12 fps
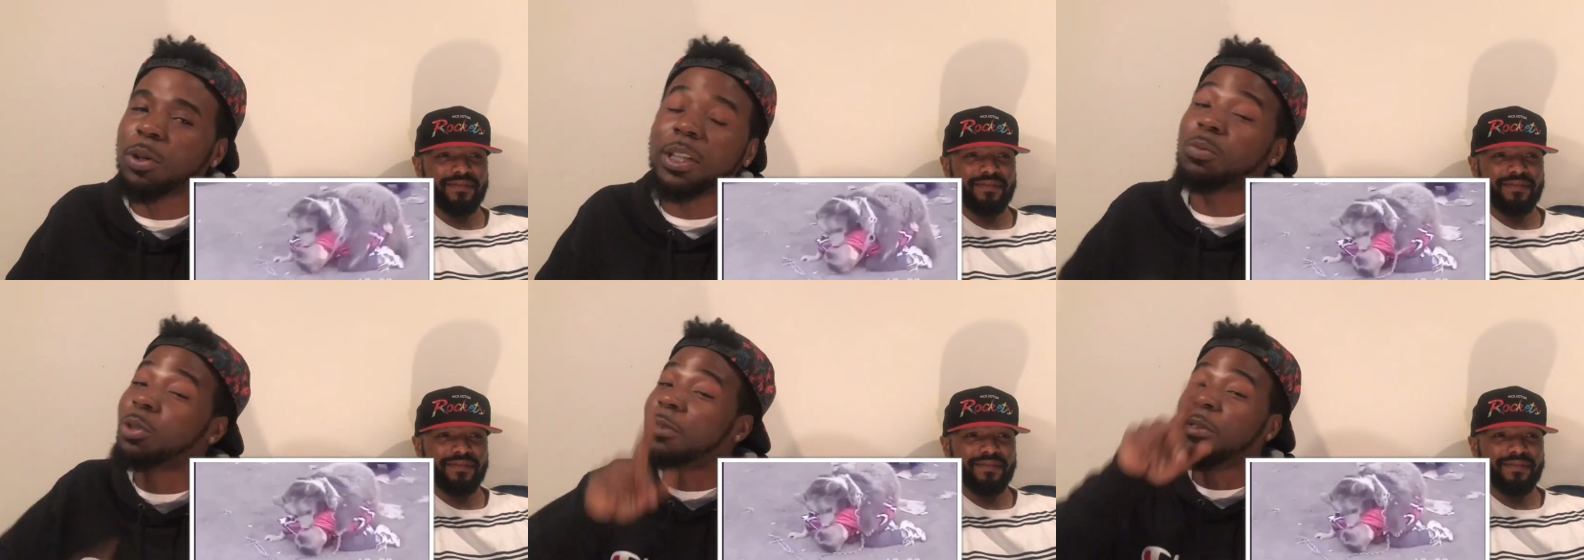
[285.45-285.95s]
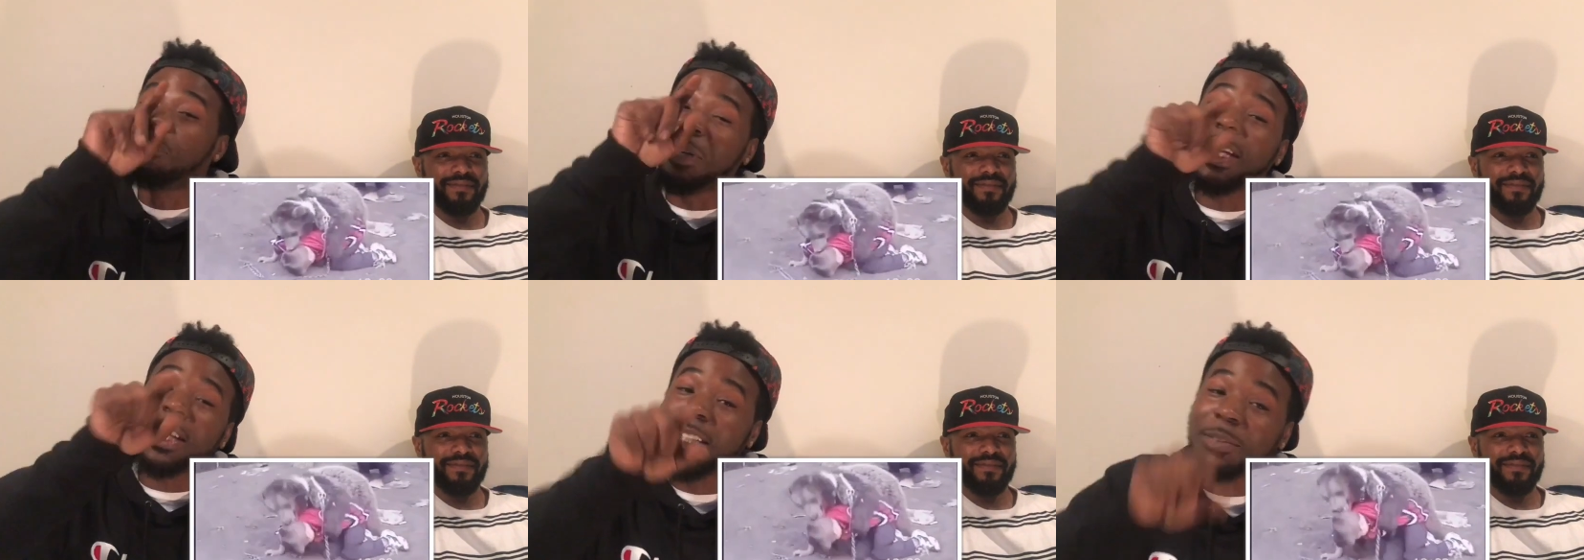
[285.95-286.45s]
Speaker 1: Most kids wouldn't even
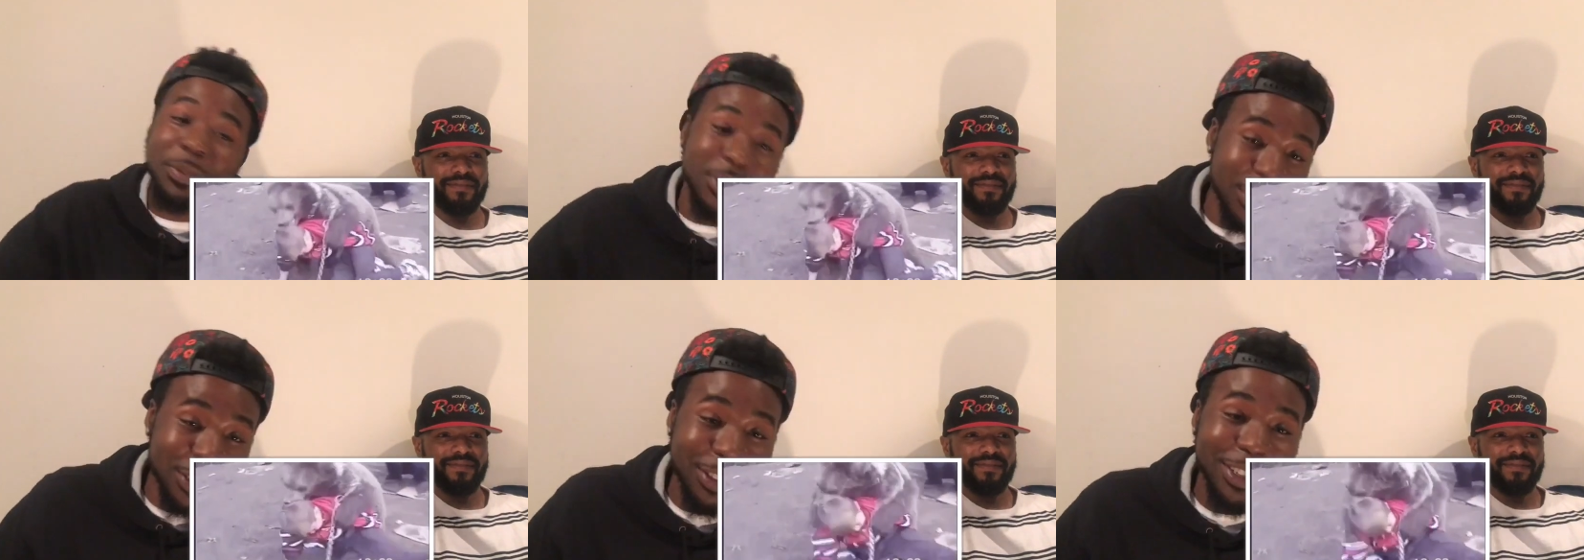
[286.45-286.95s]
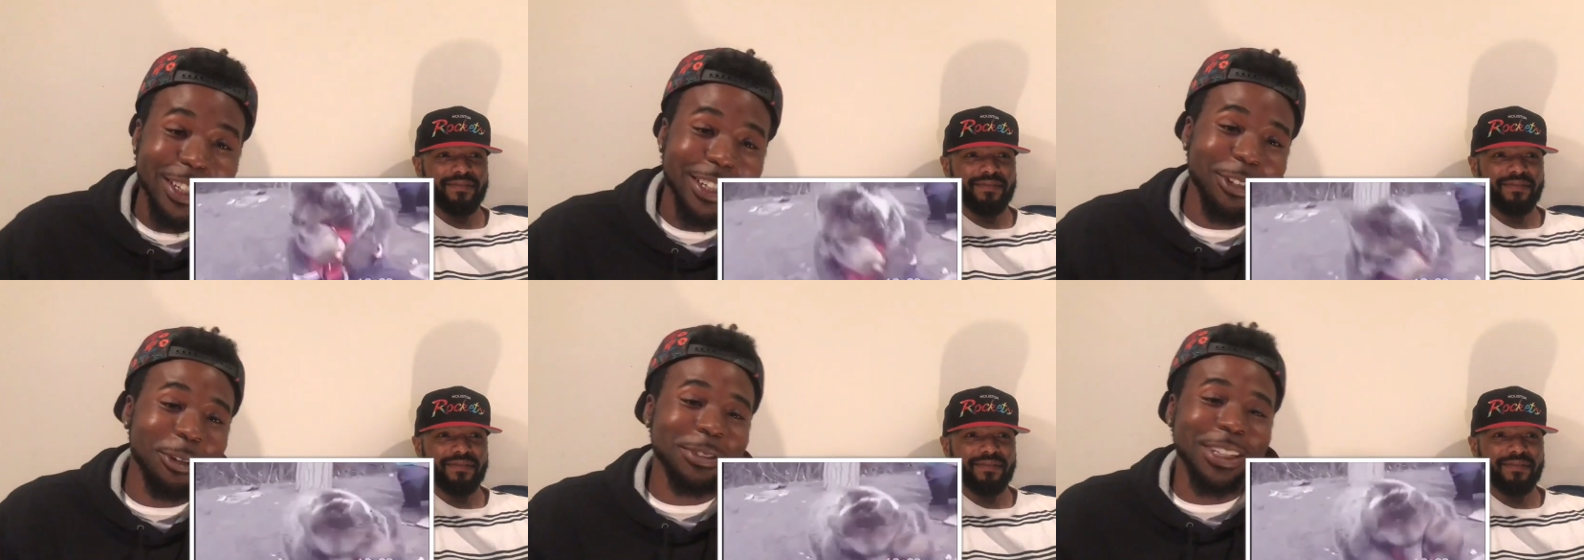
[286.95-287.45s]
be in this position.
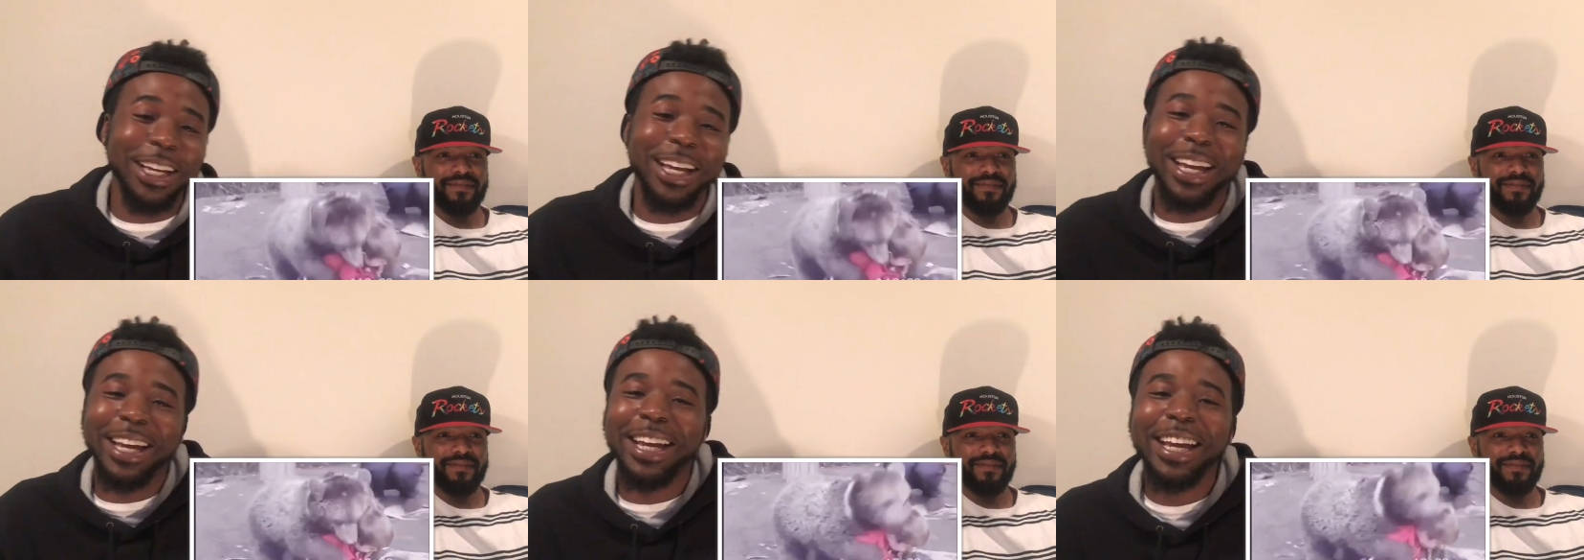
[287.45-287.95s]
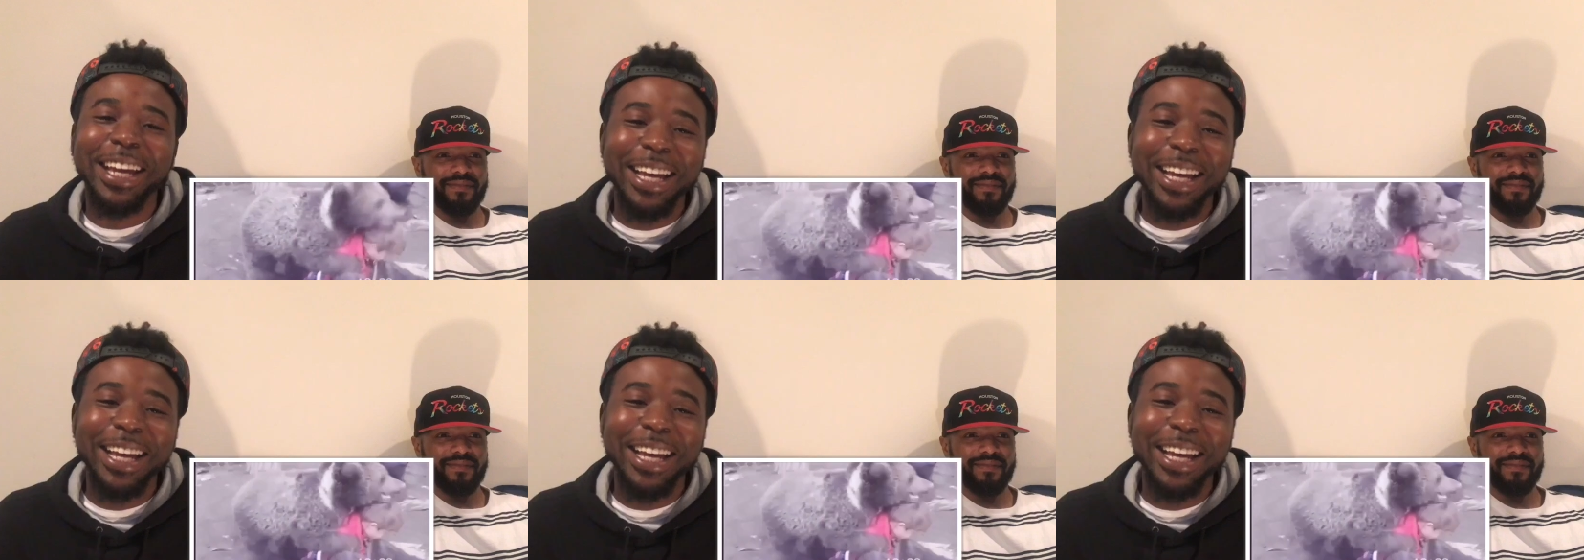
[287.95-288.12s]
You know what I'm saying?